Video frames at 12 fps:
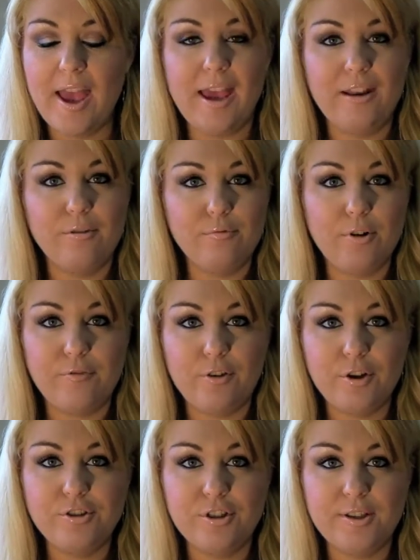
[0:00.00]
and it
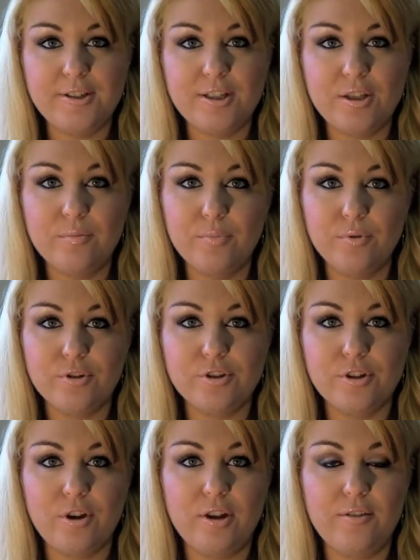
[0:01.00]
refers to this in the book
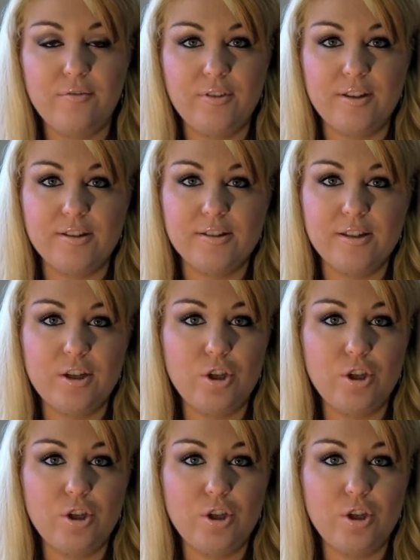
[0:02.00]
so if there's